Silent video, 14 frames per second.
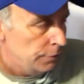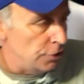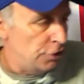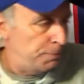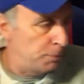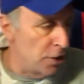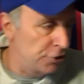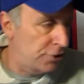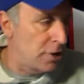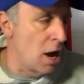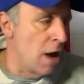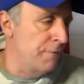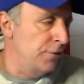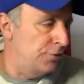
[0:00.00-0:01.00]
This press
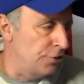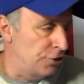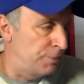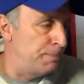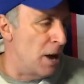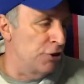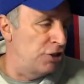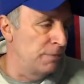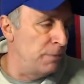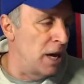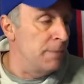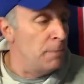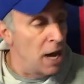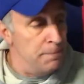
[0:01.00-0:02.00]
conference is sponsored
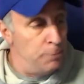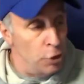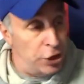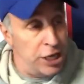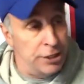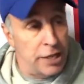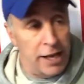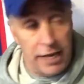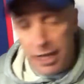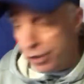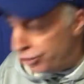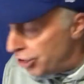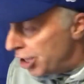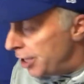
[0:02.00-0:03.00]
by
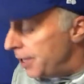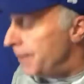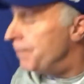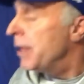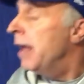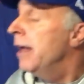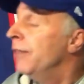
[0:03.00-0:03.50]
MyBookie.ag.